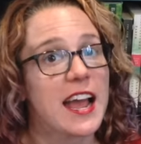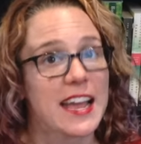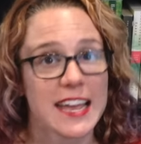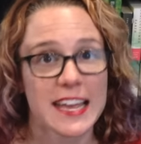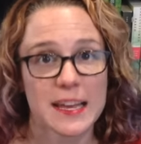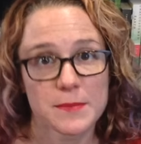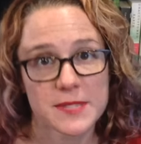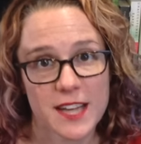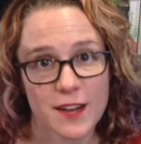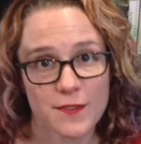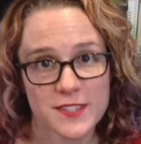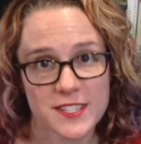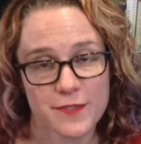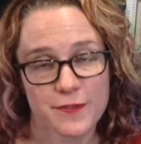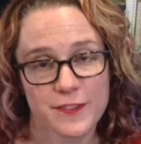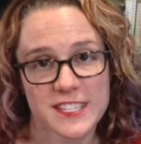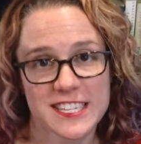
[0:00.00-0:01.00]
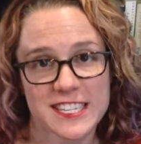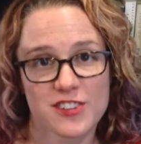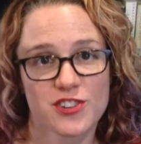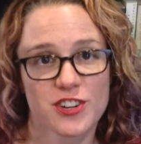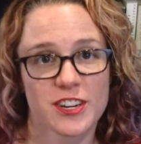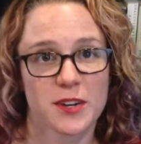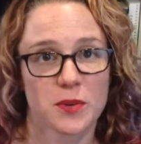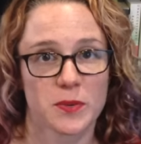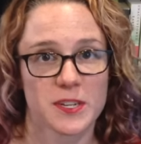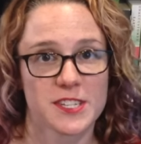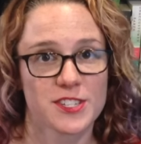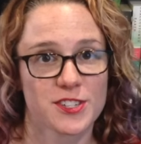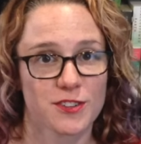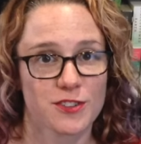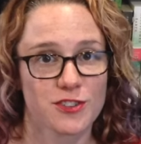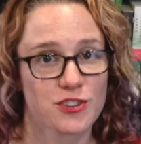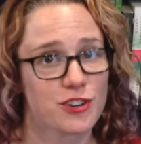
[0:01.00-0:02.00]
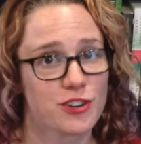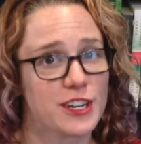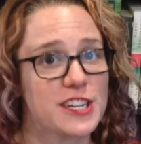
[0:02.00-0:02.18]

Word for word: He himself is a physician and researcher.